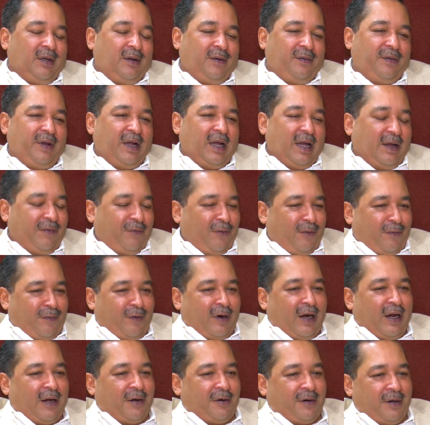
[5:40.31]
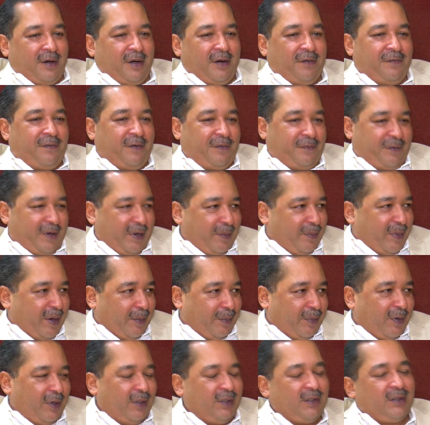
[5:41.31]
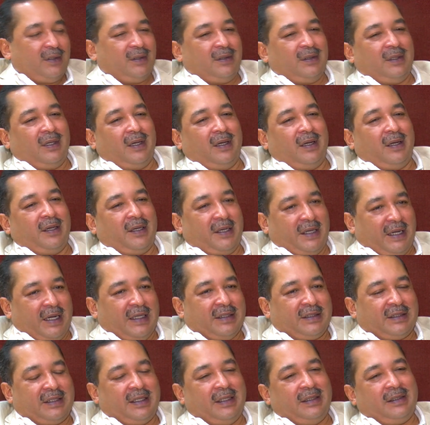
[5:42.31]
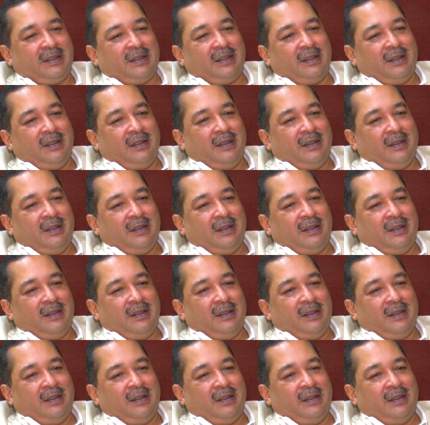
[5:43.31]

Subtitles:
we have over 150 members, tea estates,